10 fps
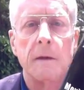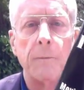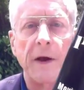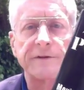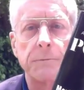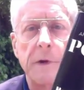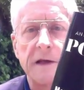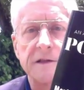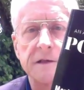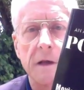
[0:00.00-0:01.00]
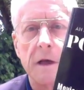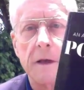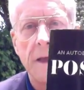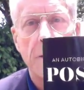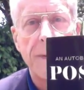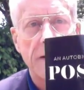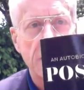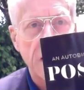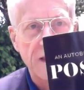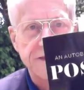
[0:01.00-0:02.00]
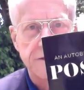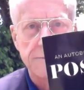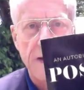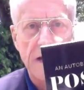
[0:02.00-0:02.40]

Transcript: Possiplex, a parallel history of my